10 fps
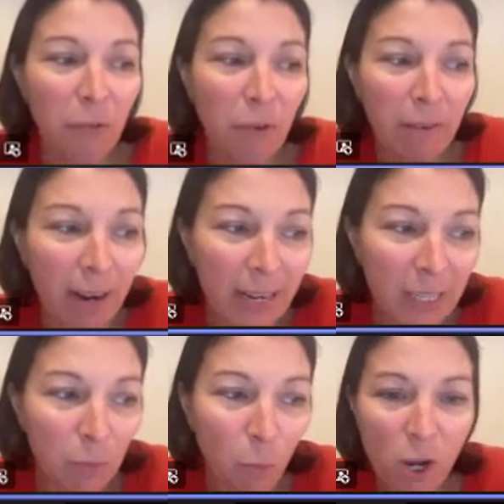are 3
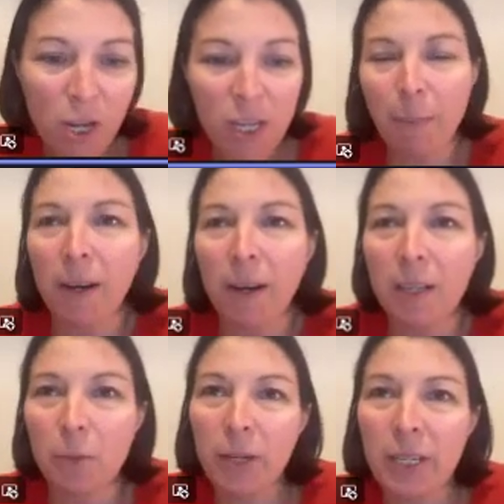random words
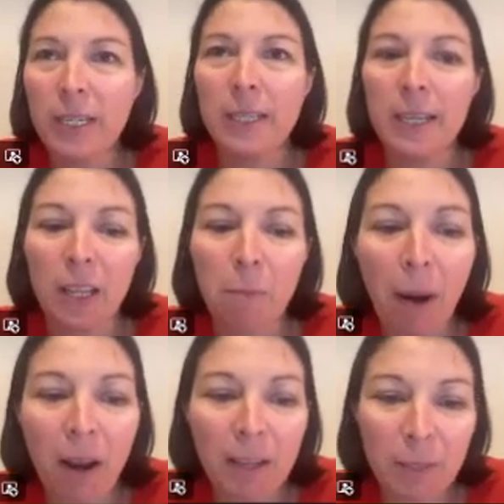password, isn't it?
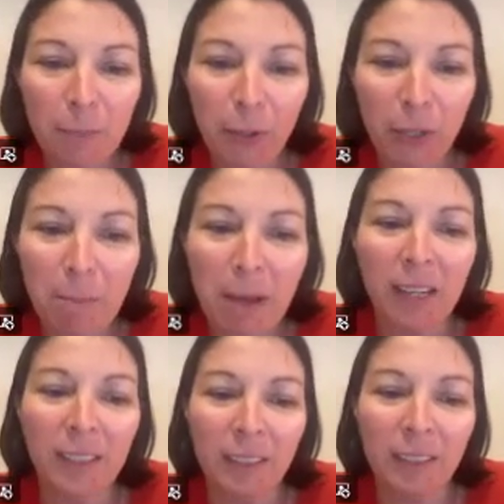Plant, book,
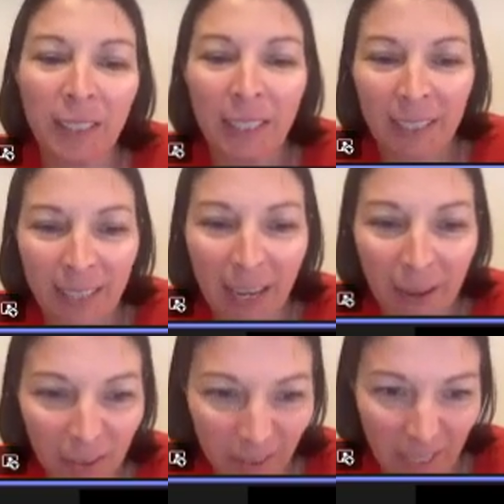melon.
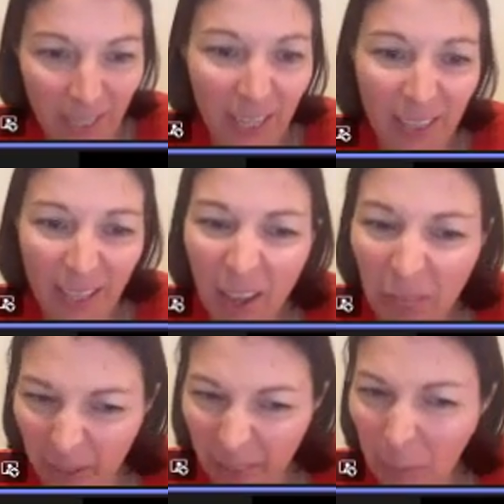Now, I
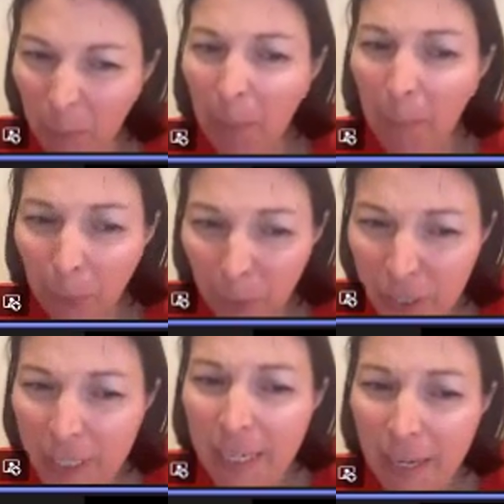think that would be
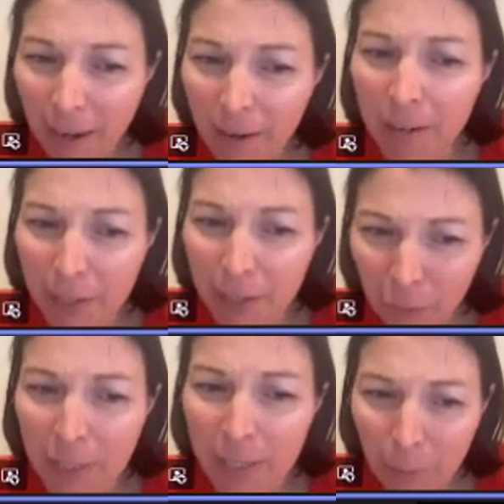pretty hard for
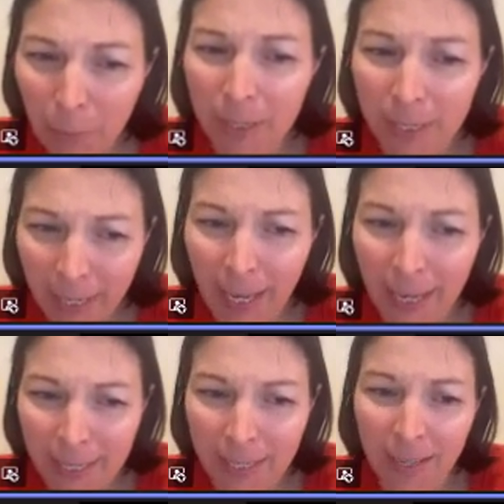someone to
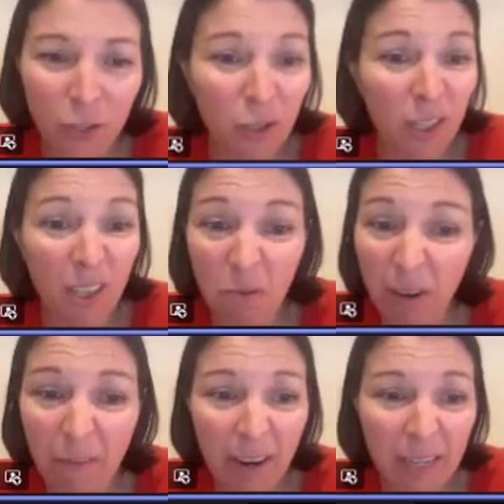guess. They're just 3
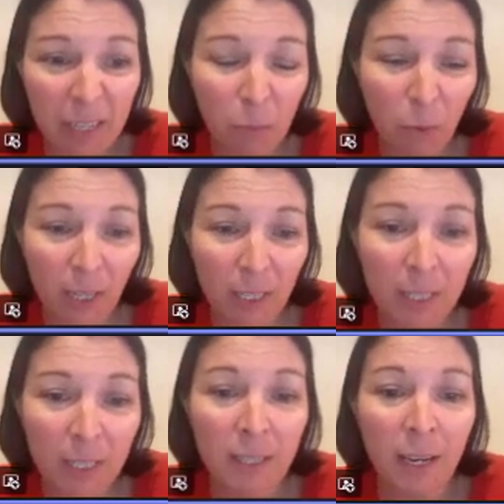random words